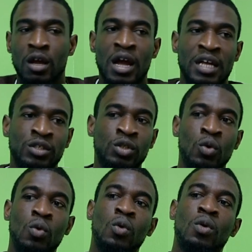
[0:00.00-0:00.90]
And
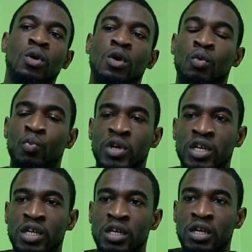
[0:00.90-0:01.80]
so
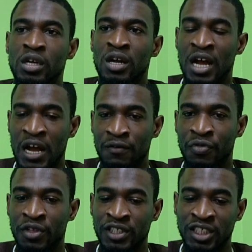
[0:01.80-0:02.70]
we have
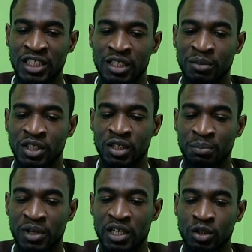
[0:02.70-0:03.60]
systems in
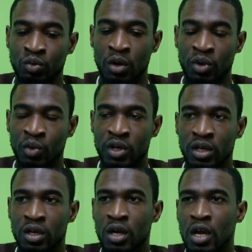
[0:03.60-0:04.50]
place where we would
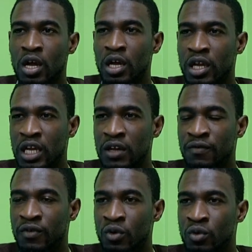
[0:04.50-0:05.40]

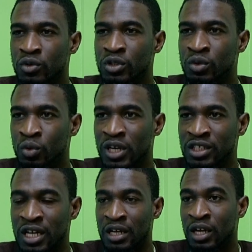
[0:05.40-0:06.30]
give those students
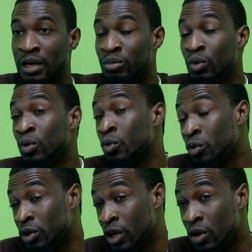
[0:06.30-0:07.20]
time to
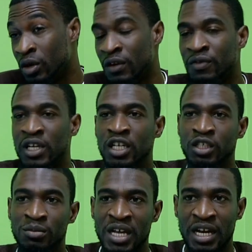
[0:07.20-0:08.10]
cool down if needs
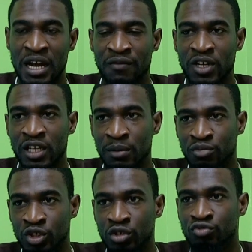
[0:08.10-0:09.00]
be and have their
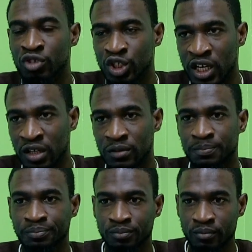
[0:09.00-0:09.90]
temperatures rechecked,
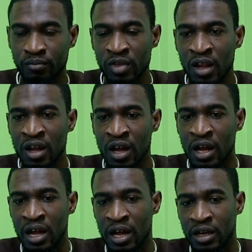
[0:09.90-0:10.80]

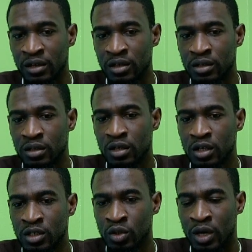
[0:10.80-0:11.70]
and
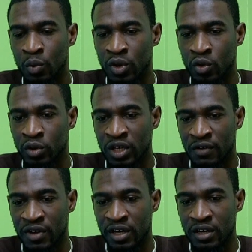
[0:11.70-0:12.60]
so that we don't give
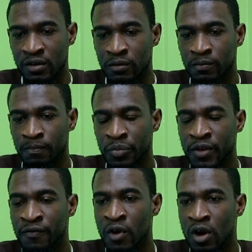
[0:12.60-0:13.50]
any
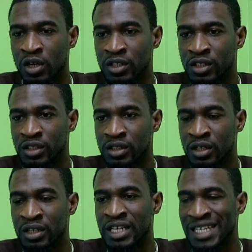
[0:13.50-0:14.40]
false
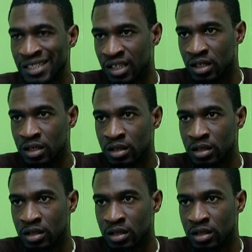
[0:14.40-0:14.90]
data.